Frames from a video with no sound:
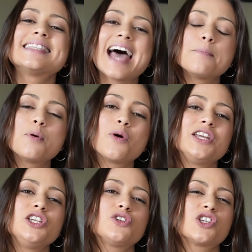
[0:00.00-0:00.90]
that
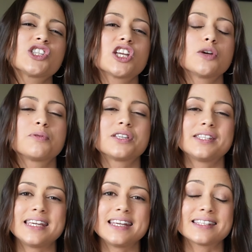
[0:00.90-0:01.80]
point, you're just going to
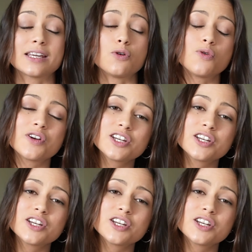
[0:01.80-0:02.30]
proceed as I already